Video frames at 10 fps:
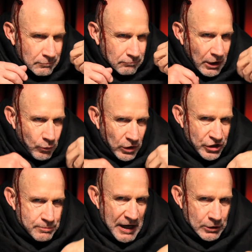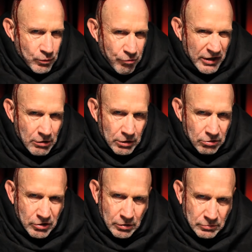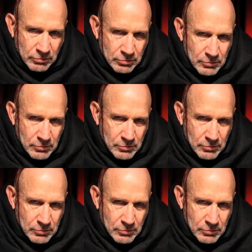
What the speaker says: My will is backed with resolution.